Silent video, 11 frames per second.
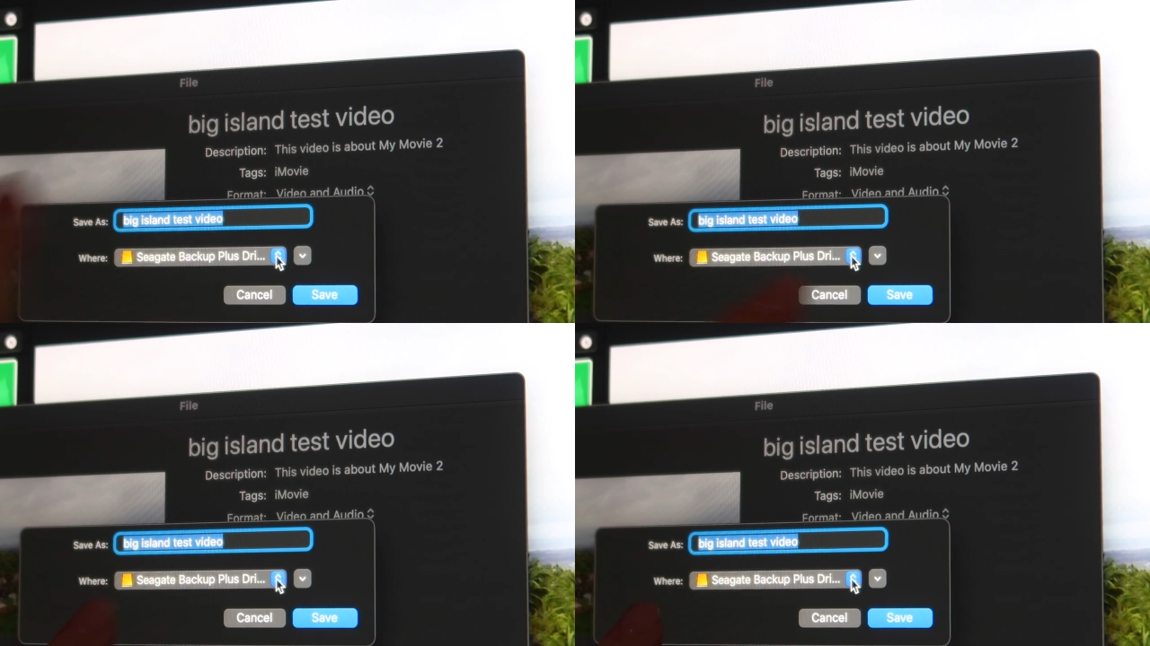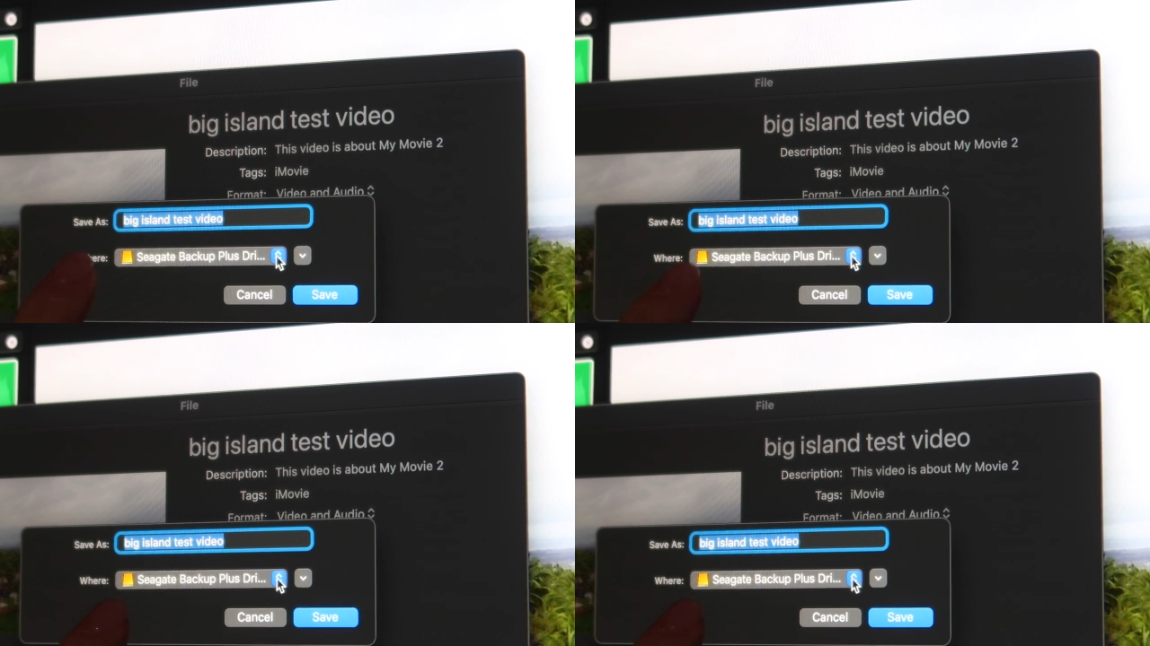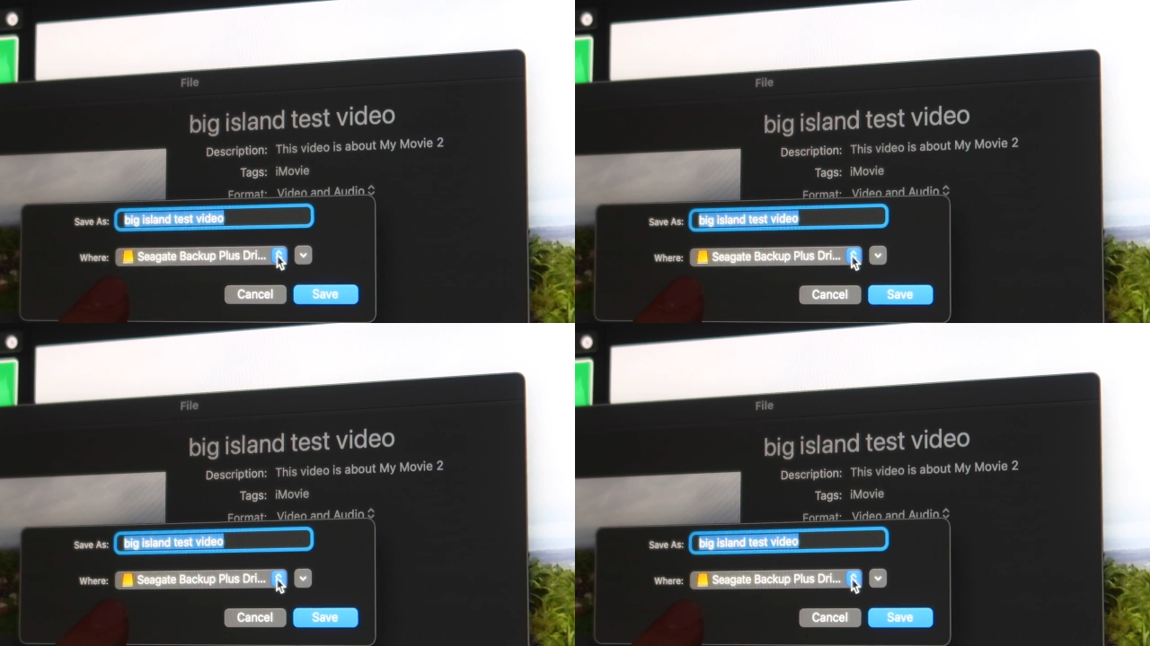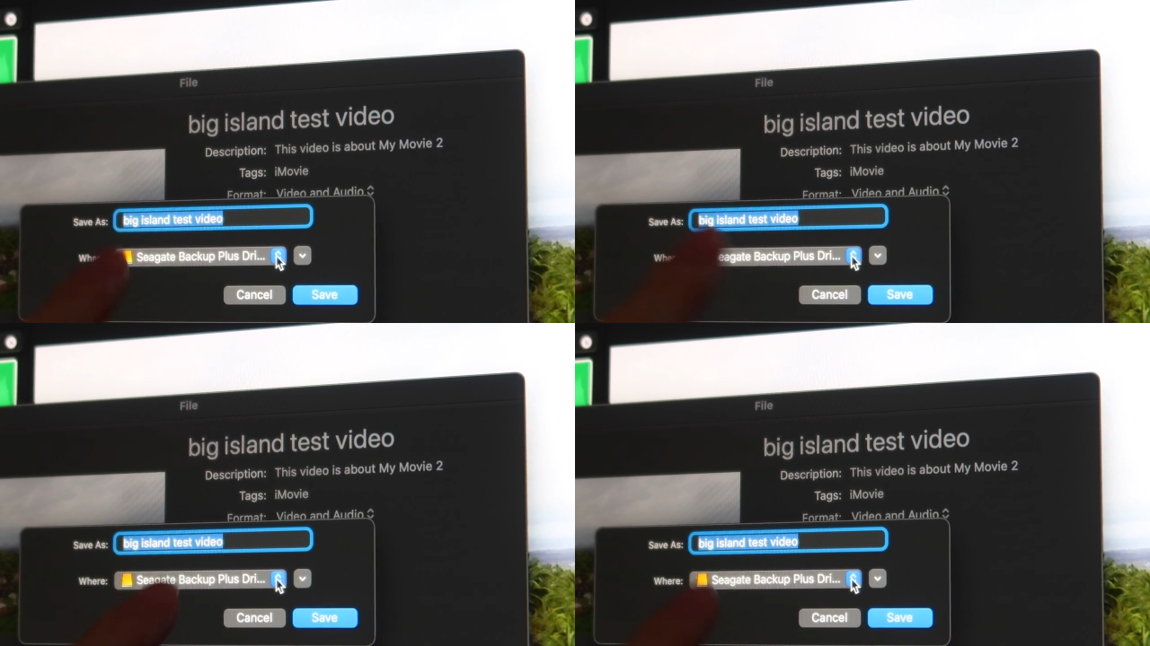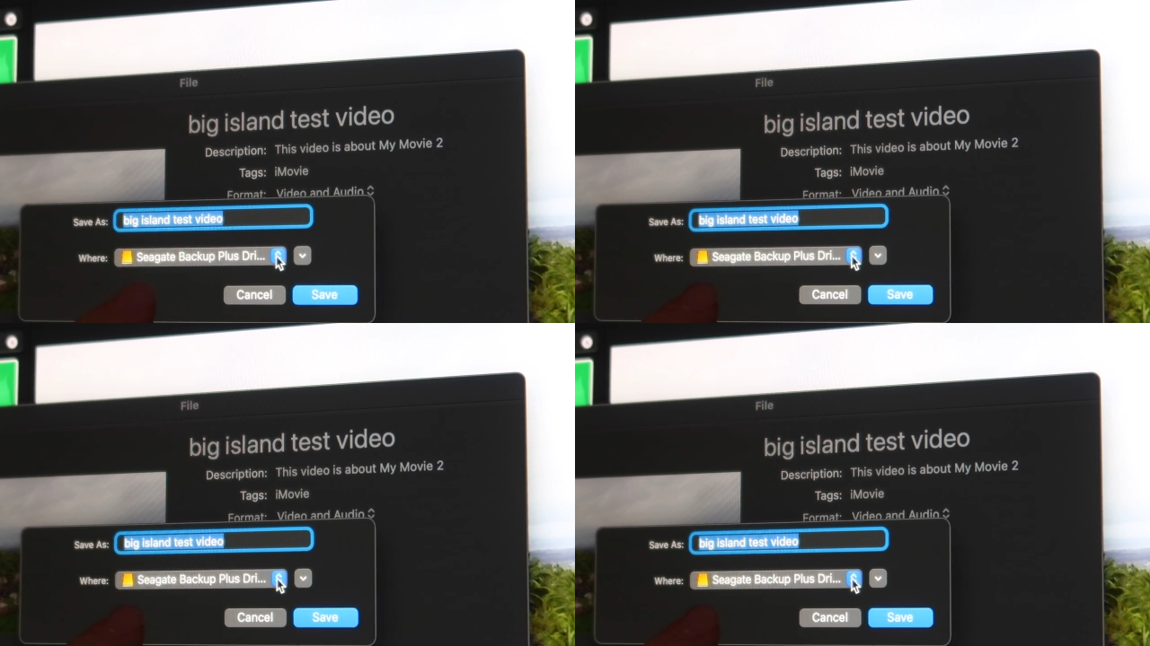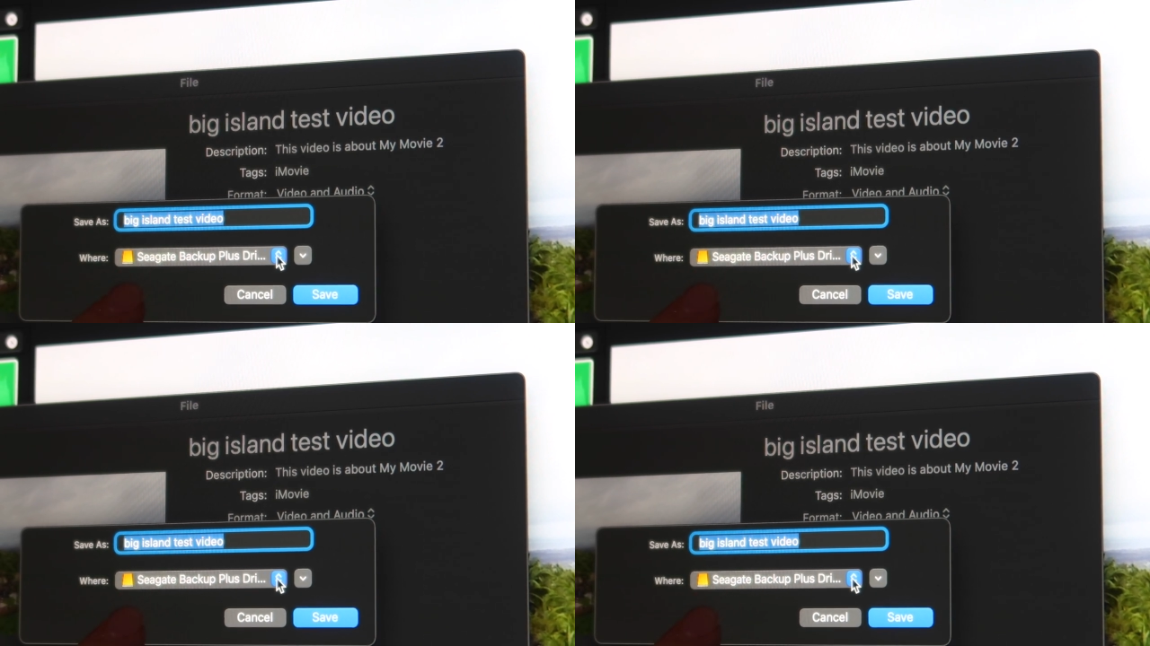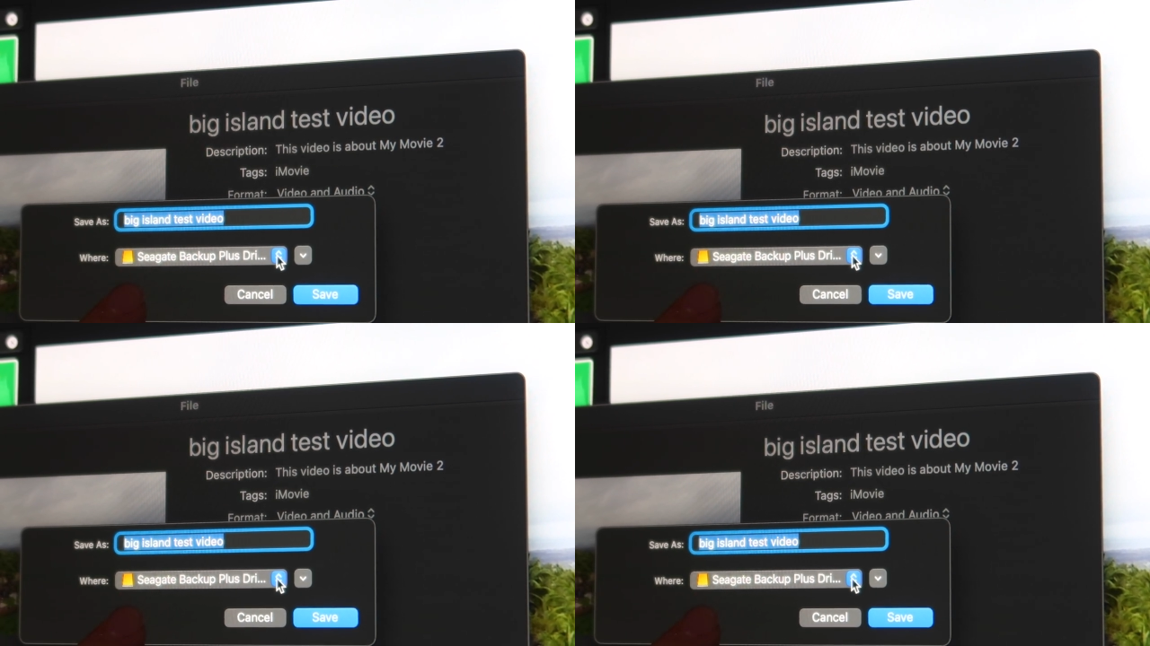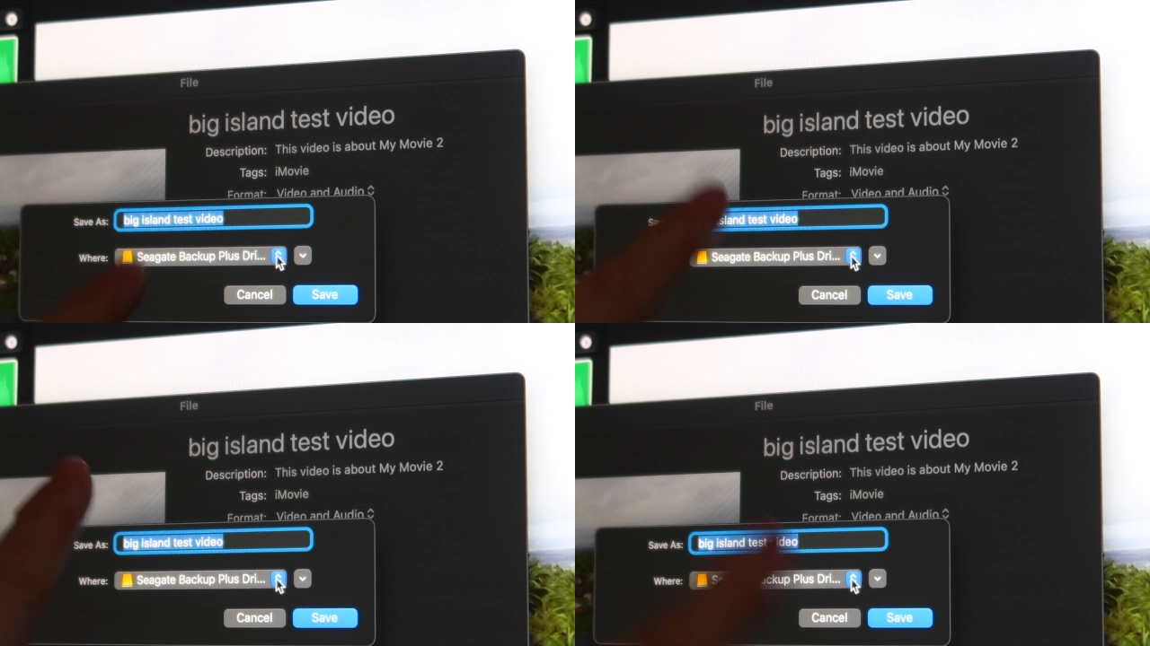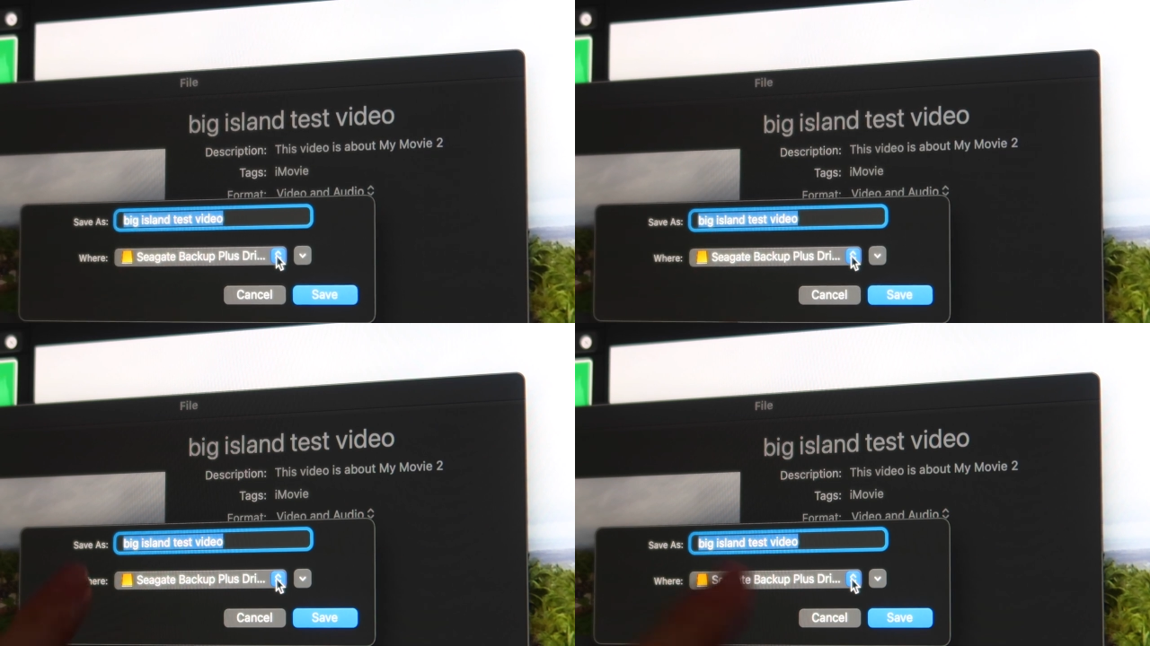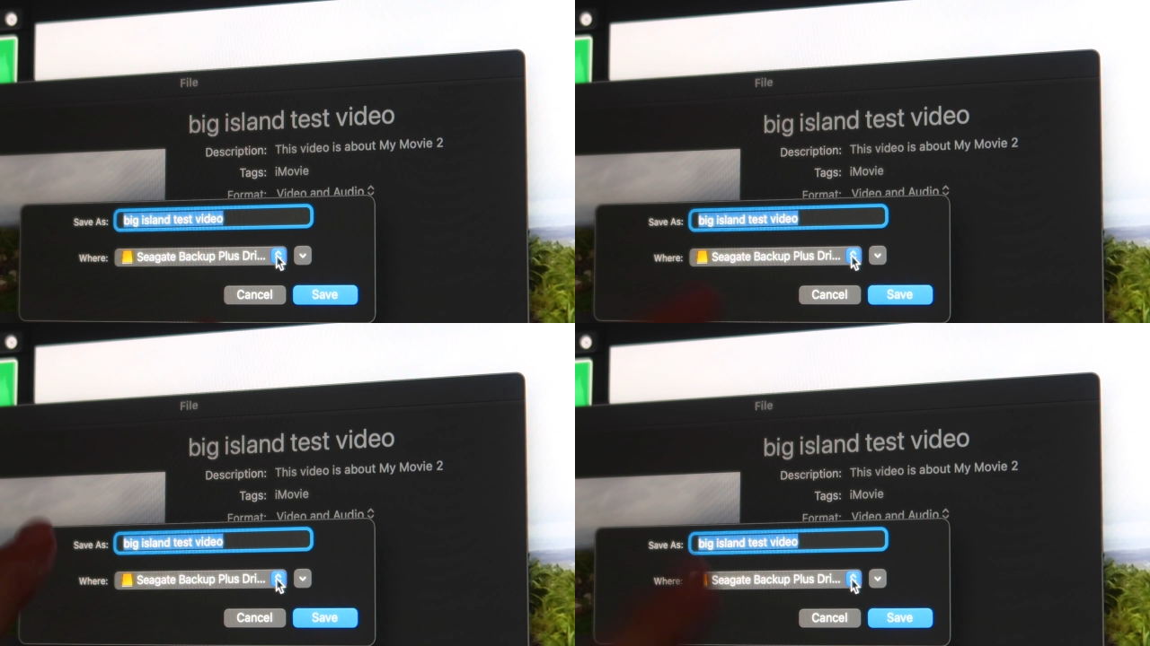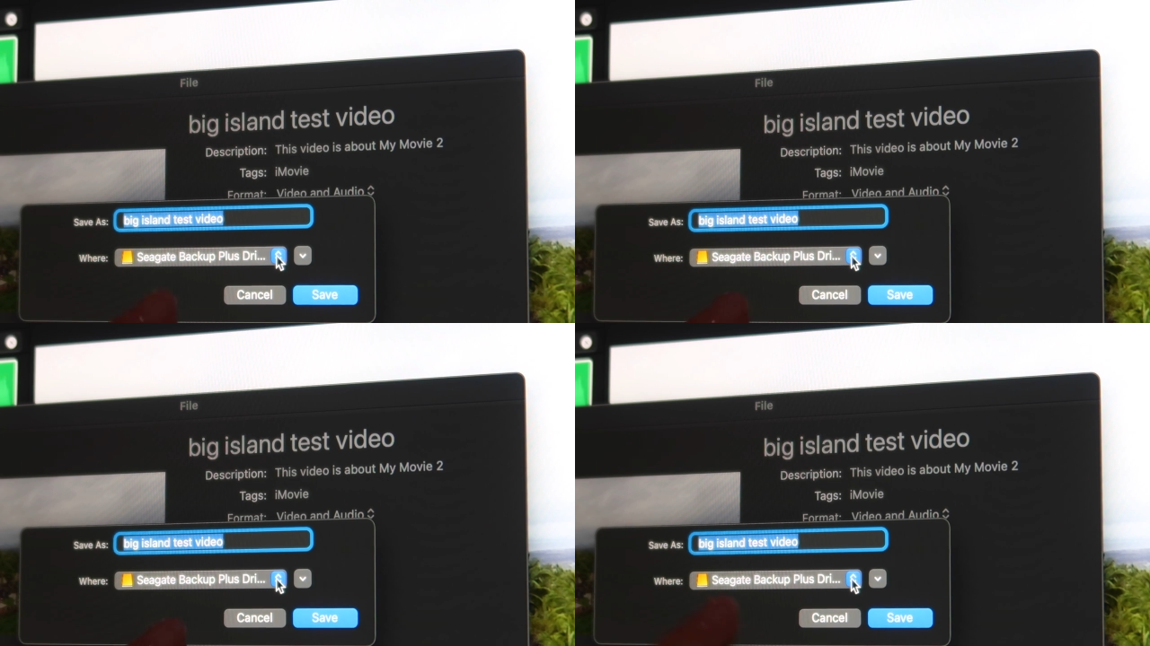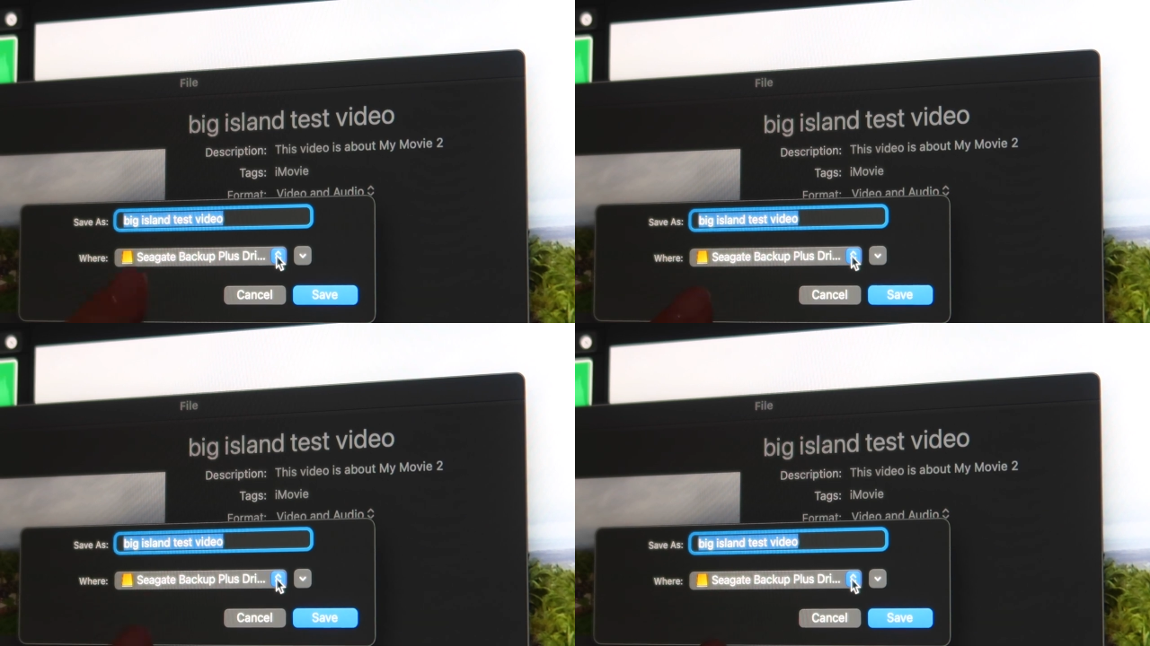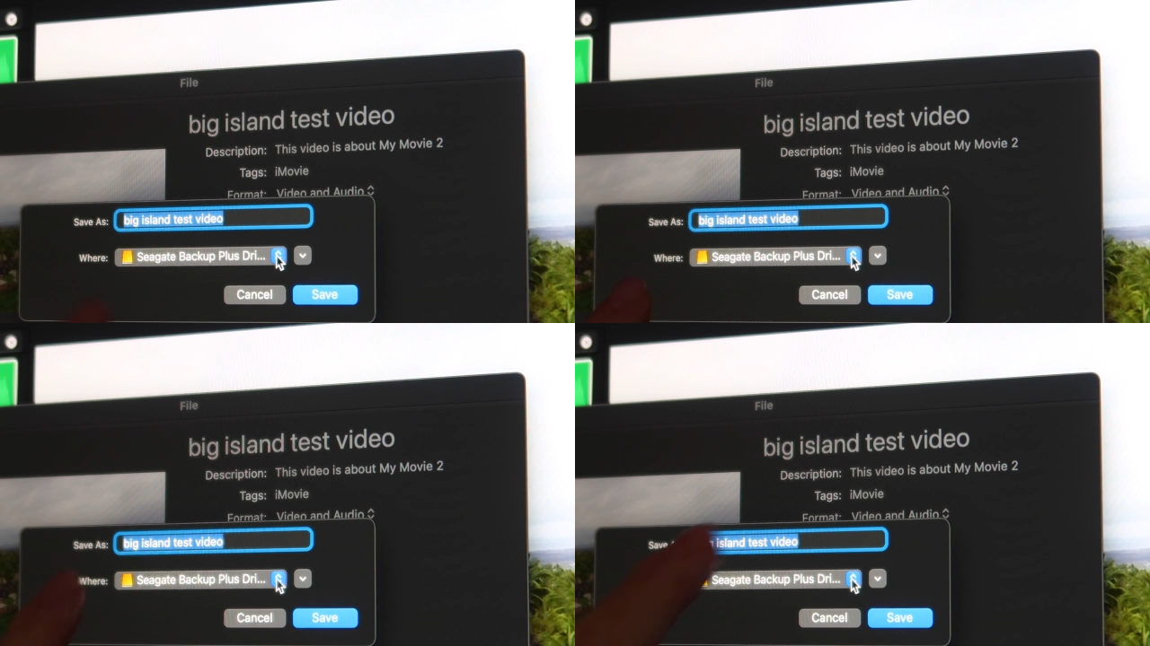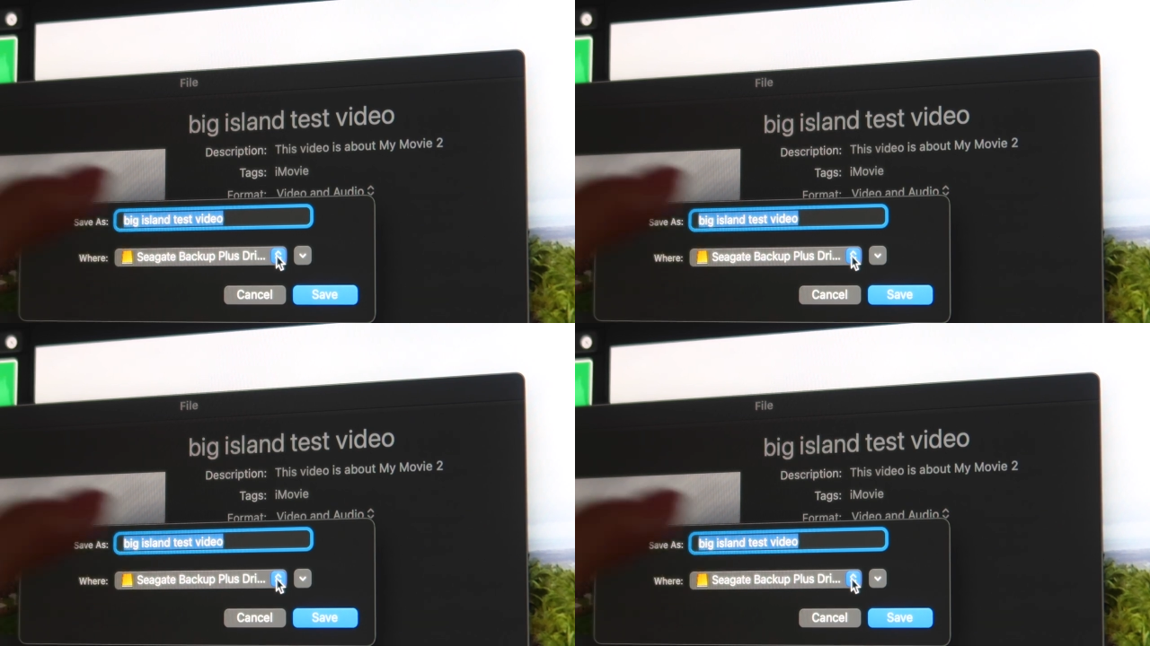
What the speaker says: [unreadable: no face in view]